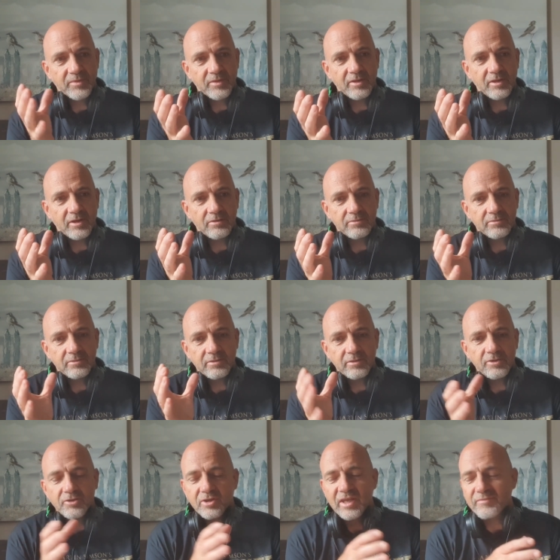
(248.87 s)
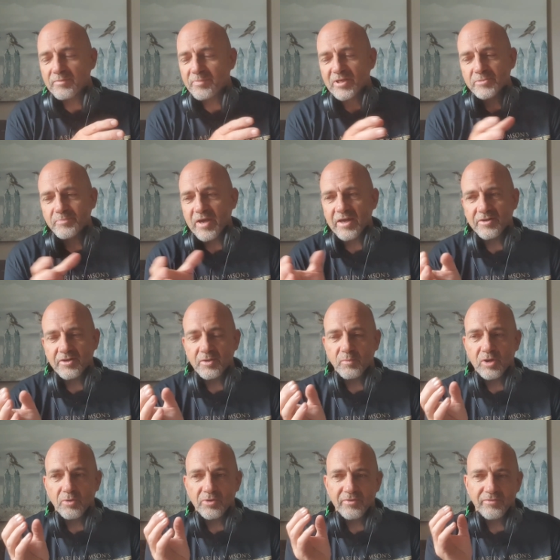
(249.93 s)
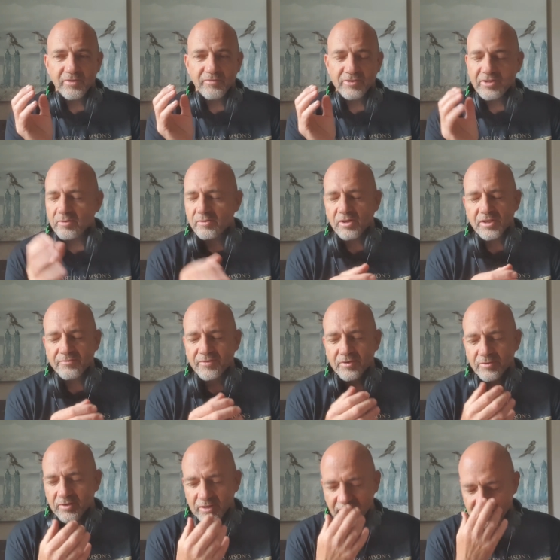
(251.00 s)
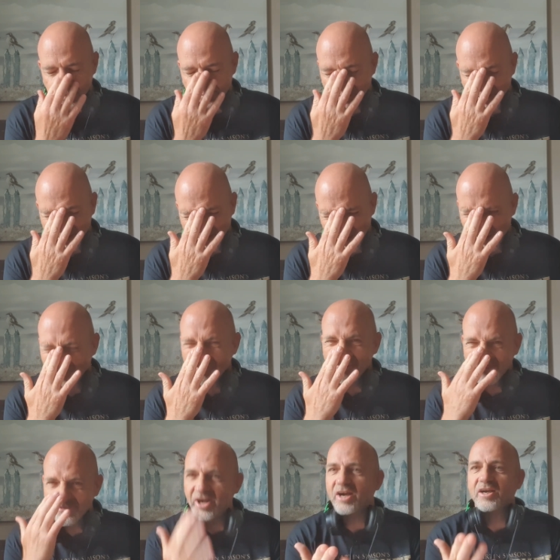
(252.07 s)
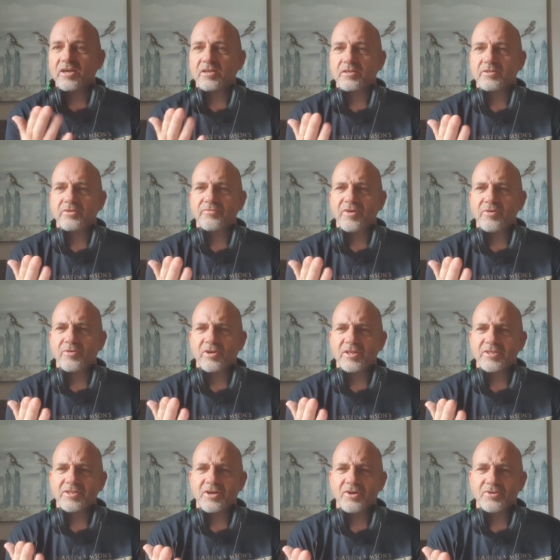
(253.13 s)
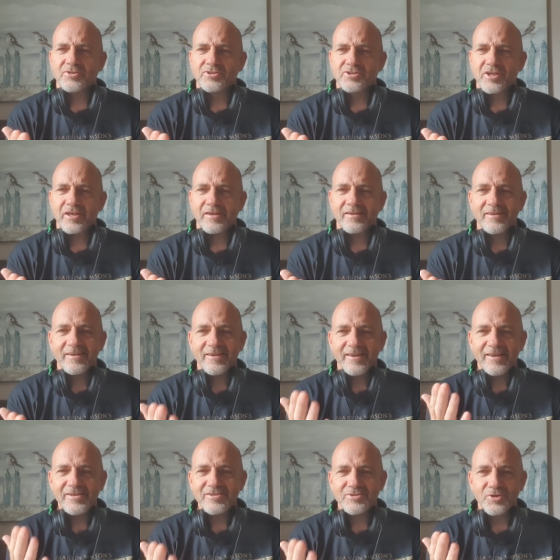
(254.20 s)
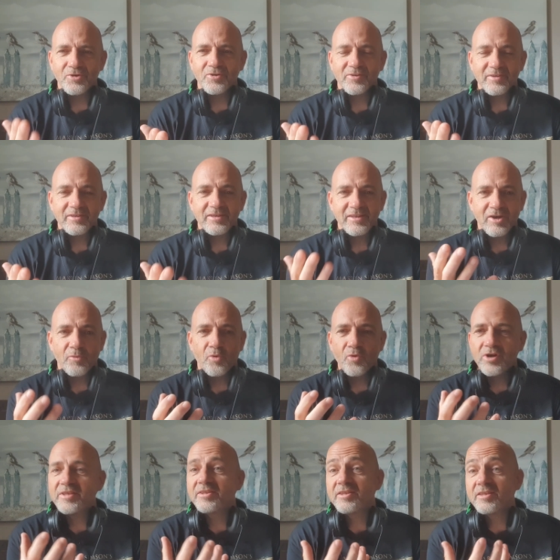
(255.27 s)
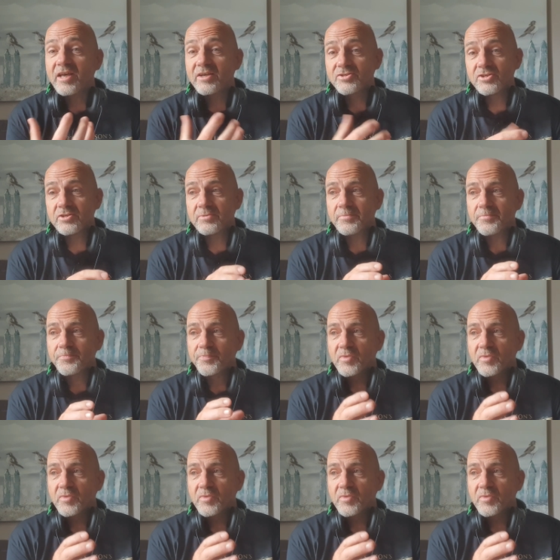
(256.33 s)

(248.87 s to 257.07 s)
you know, you can have the best band in the world. If I don't like the vocalist, I'm like, oh, fuck, the vocalist can't sing. He's not, you know, or he doesn't